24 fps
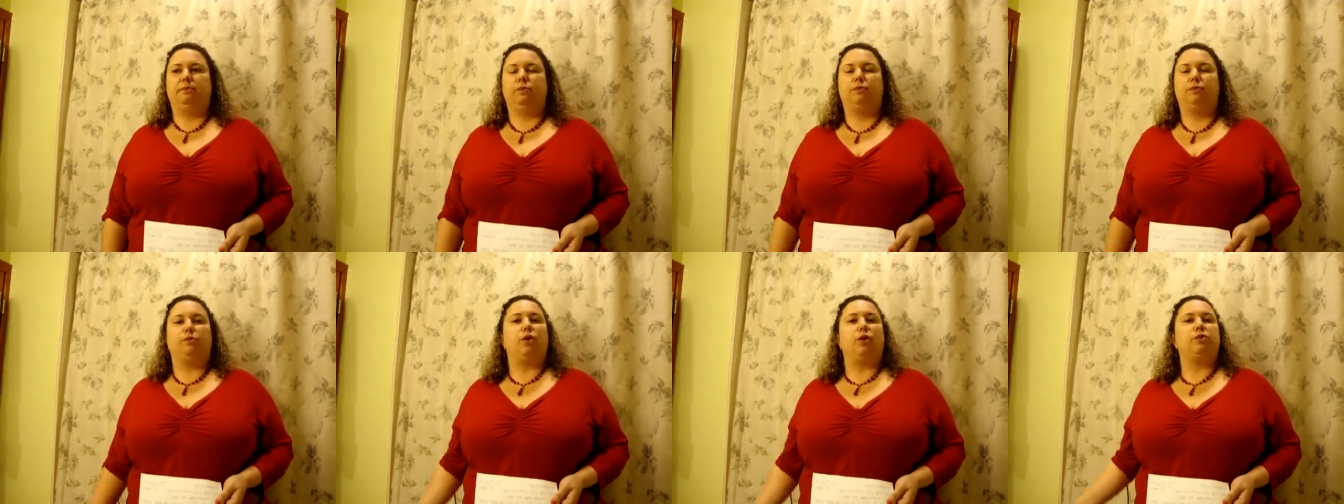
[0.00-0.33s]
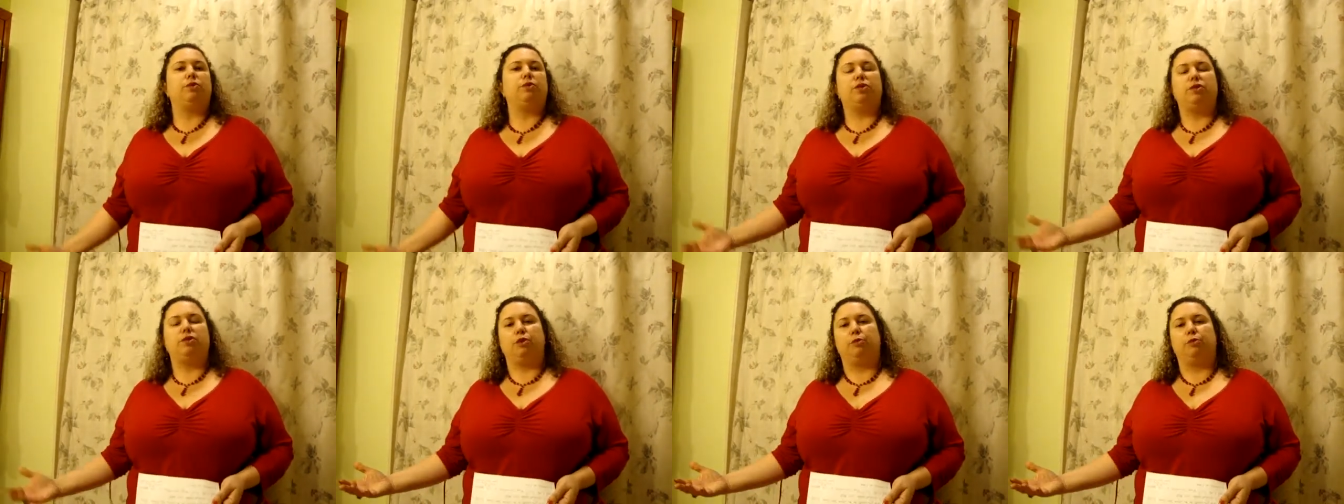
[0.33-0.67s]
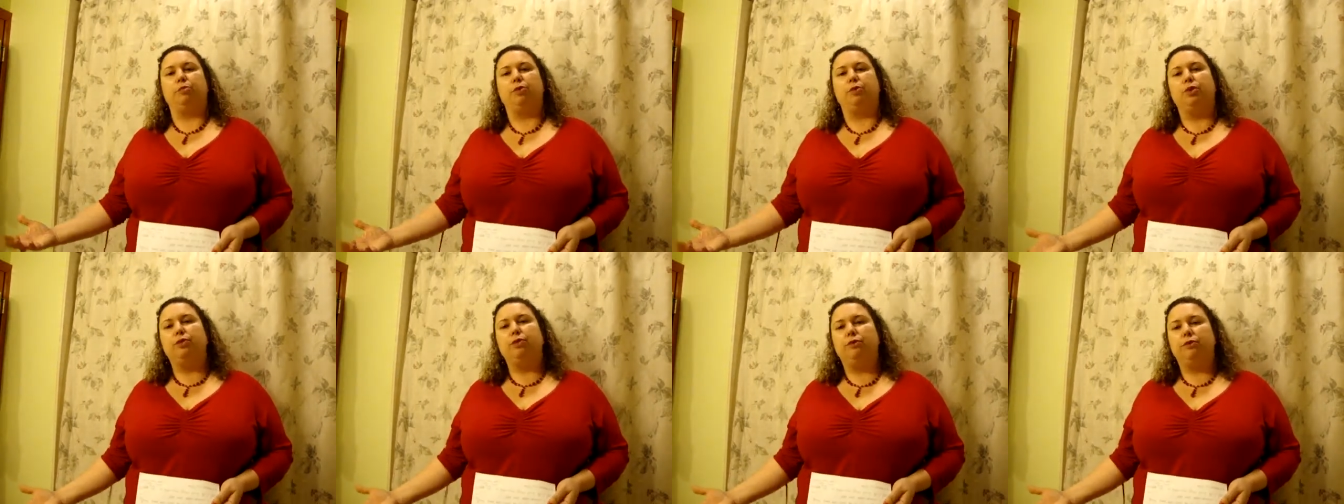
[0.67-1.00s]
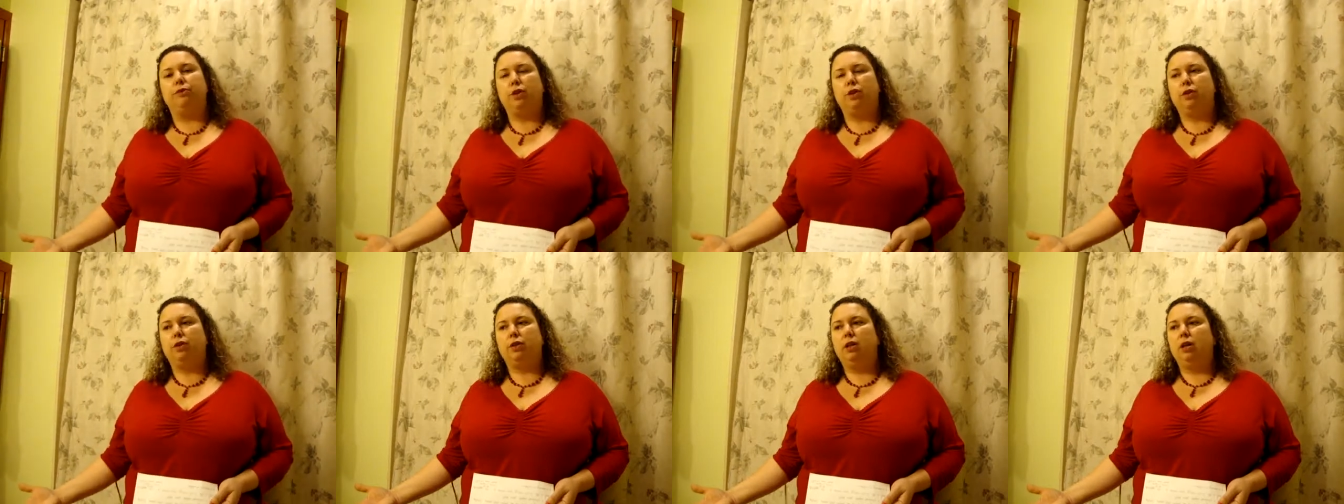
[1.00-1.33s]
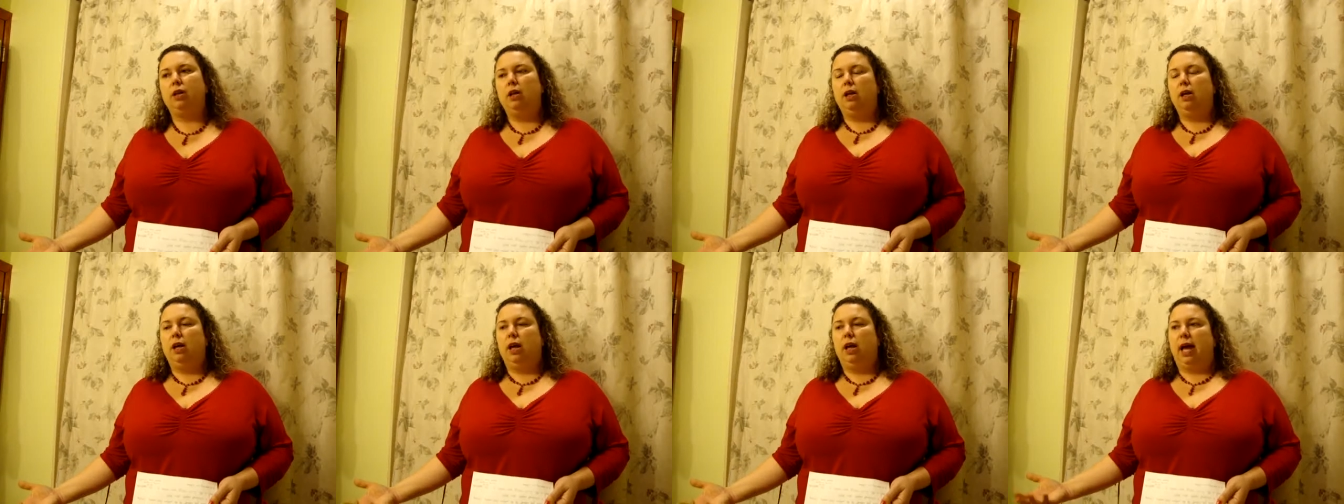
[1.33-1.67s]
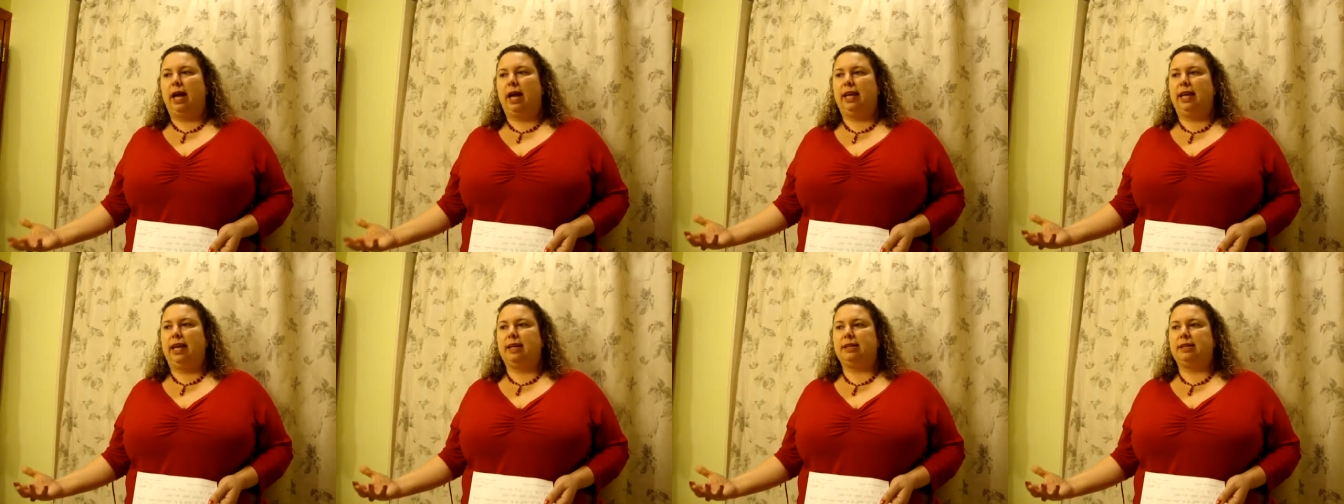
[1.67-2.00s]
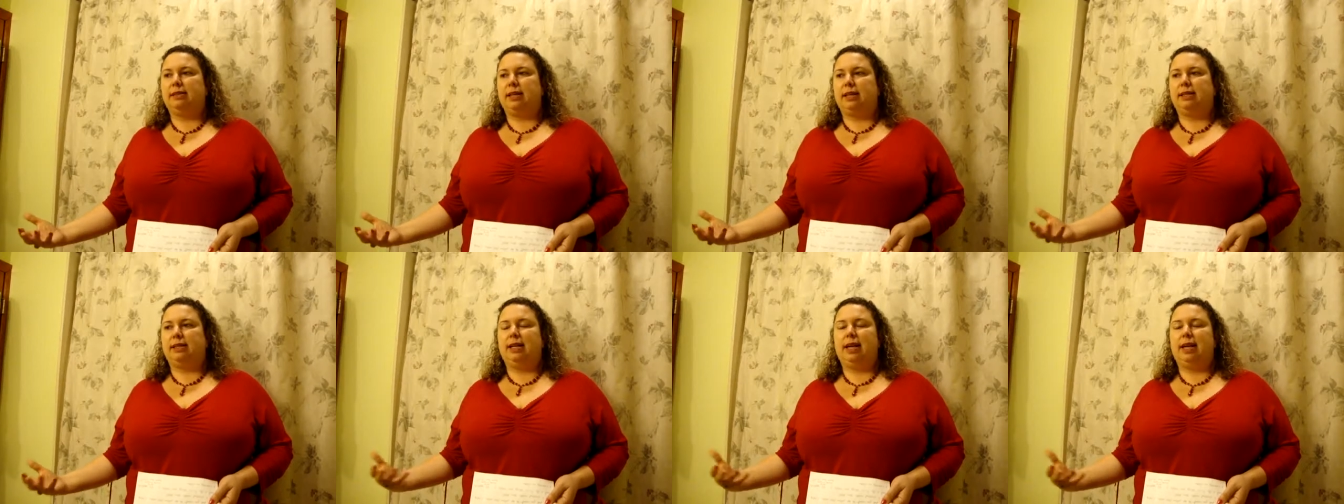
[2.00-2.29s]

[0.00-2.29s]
Roses are beautiful. I guess I